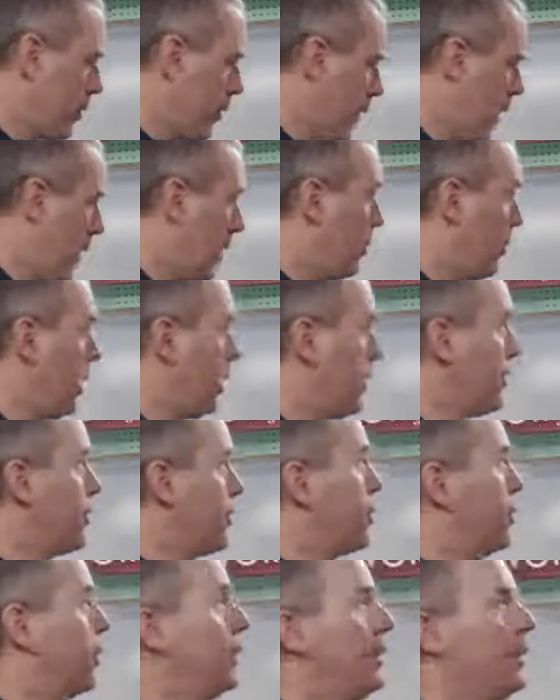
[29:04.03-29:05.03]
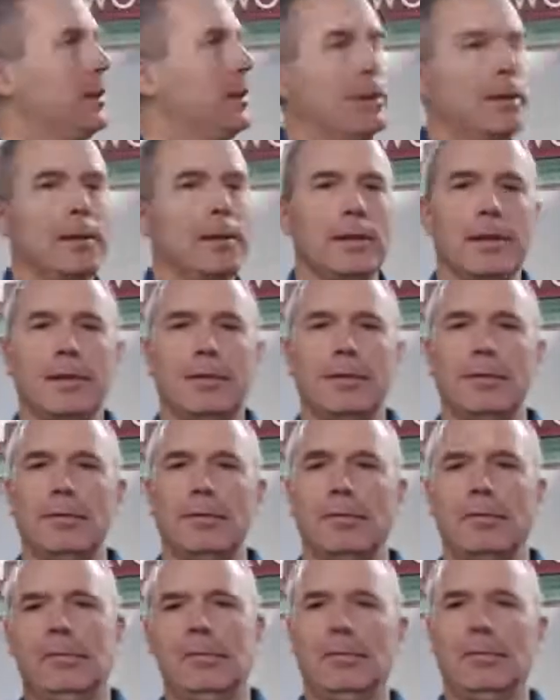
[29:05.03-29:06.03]
electrical outlets.
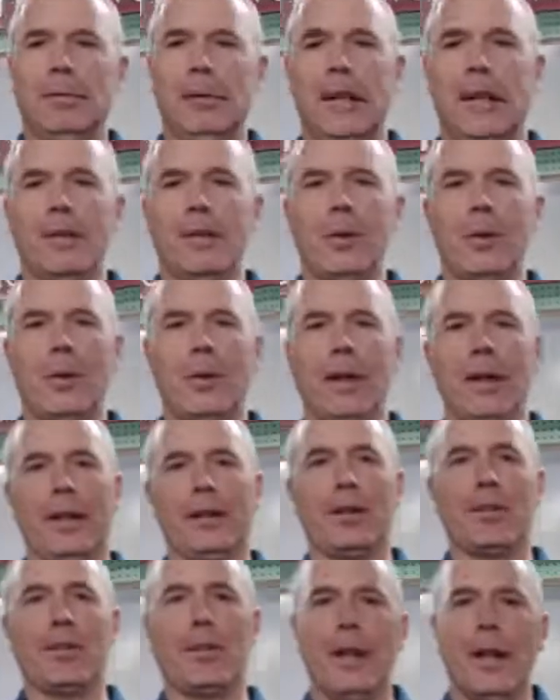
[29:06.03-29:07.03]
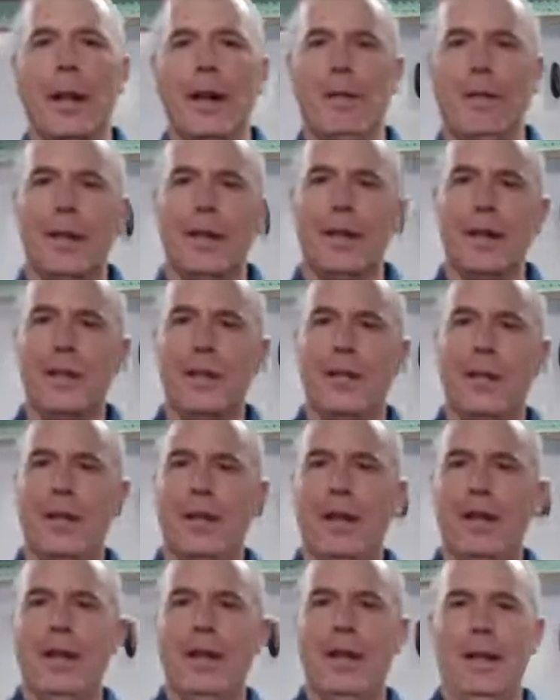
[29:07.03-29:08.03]
You guys know what an electrical outlet
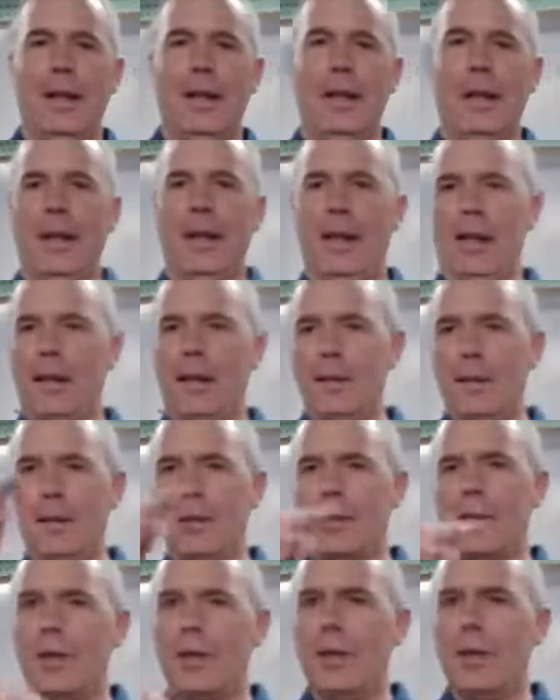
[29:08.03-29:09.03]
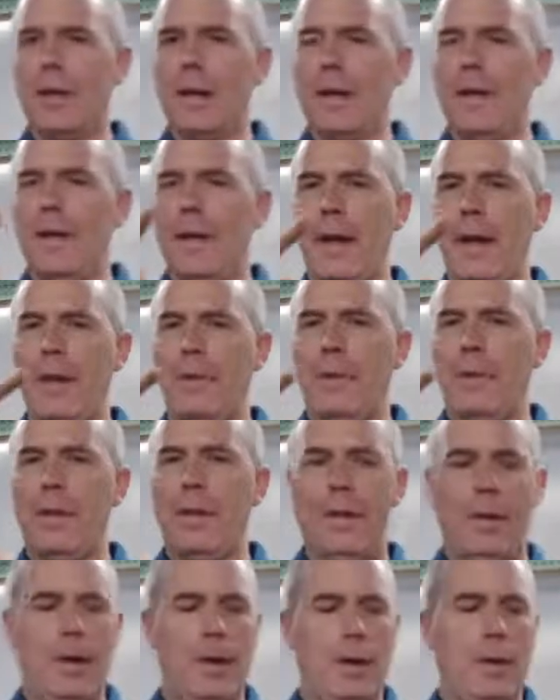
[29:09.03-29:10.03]
is. You can go around
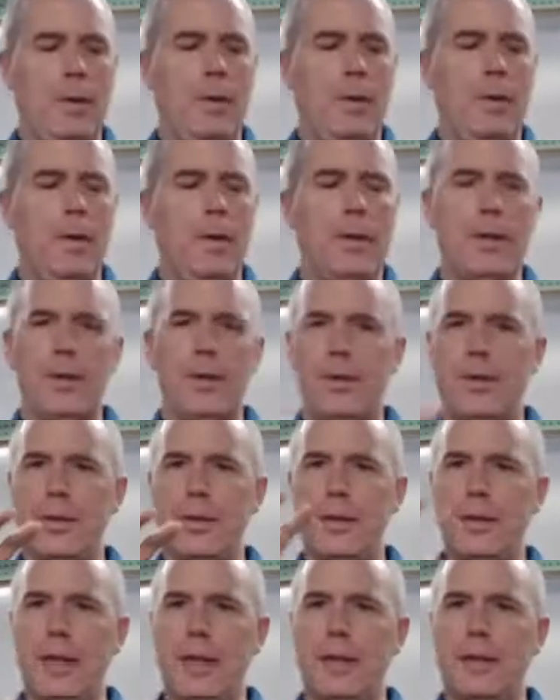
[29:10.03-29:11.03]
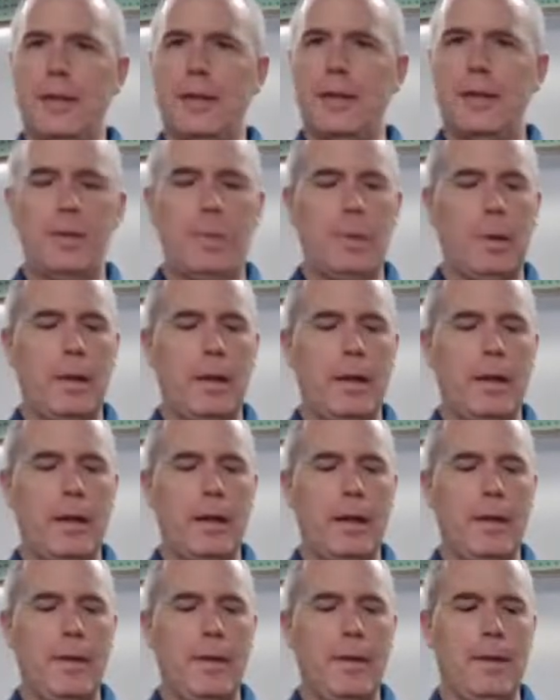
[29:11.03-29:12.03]
that with this. Take the cover
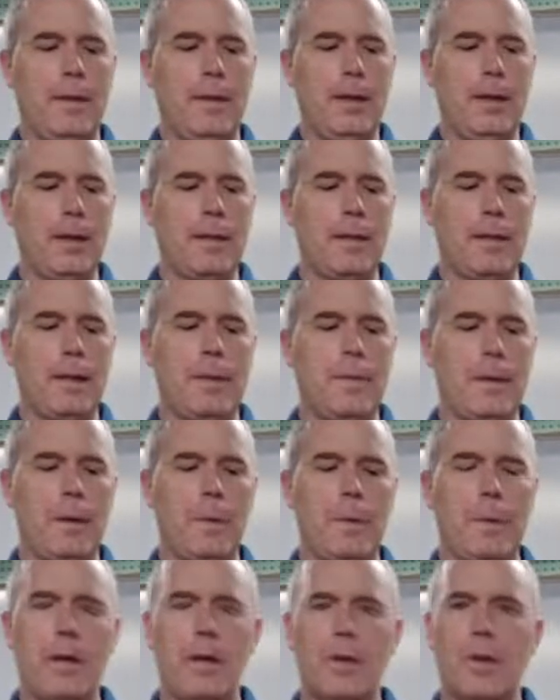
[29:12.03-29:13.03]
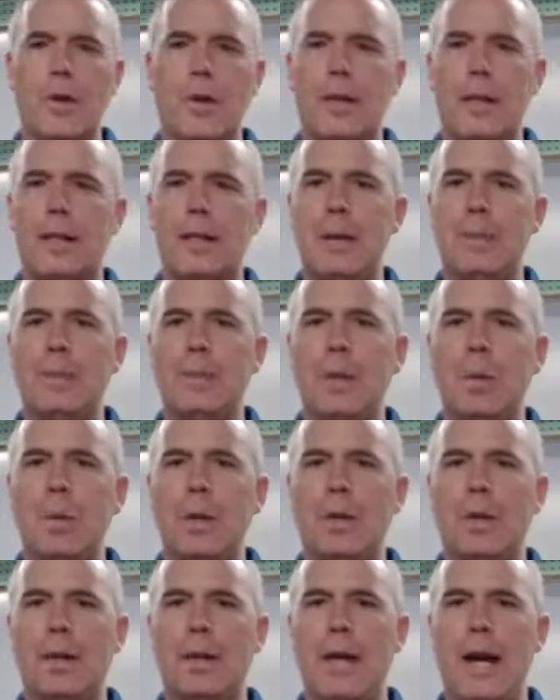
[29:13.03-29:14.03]
plate off. Yeah, definitely want to try and keep
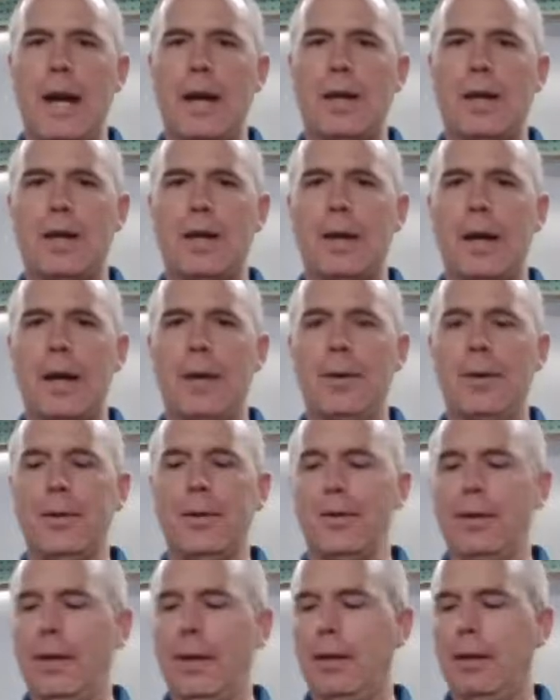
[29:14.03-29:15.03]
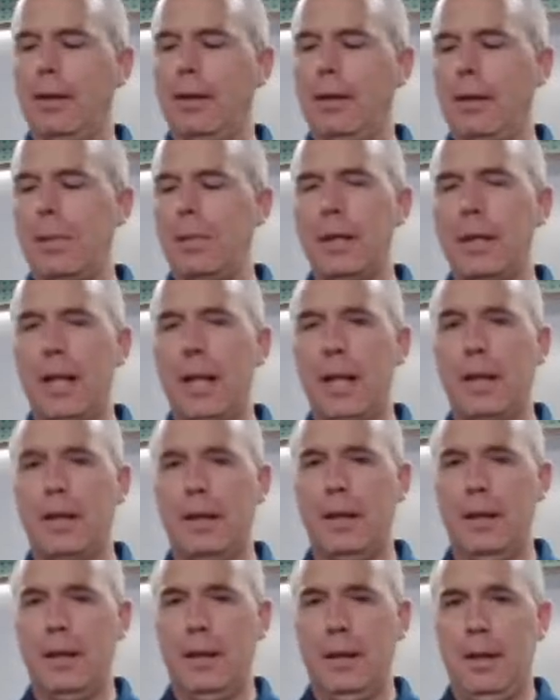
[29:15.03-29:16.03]
the wind out of your house. That'll
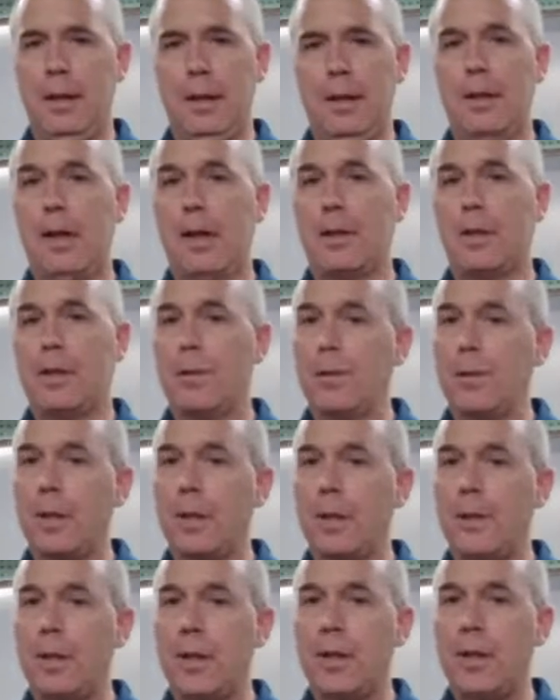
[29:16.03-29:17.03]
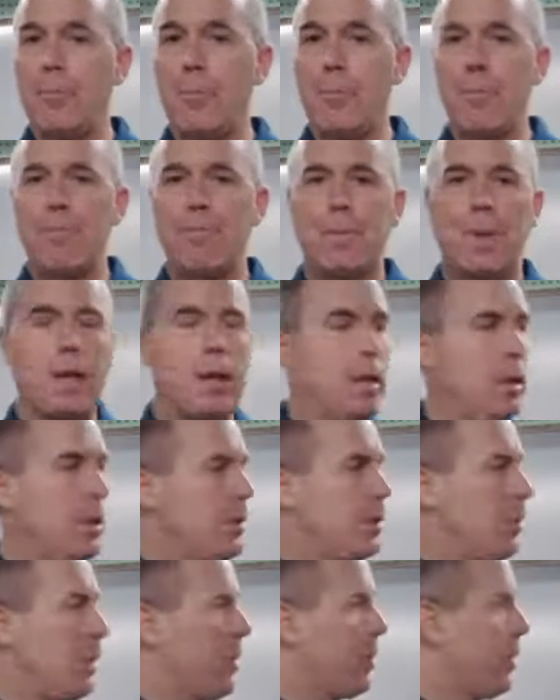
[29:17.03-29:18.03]
eliminate things freezing,
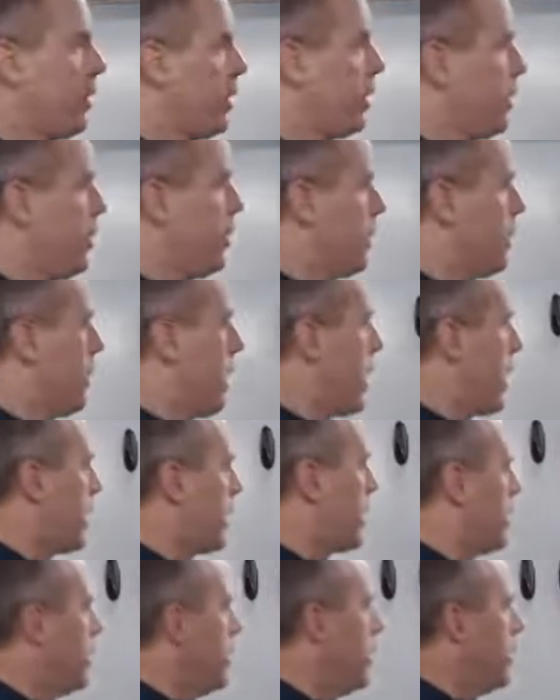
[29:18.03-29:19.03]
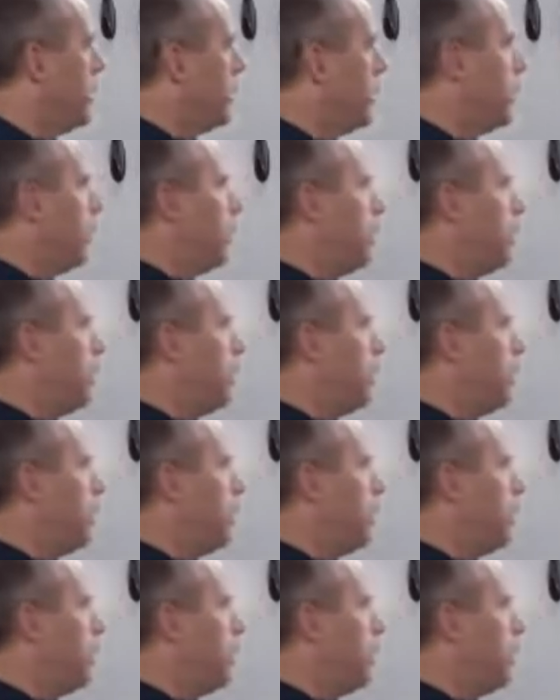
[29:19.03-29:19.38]
especially going back to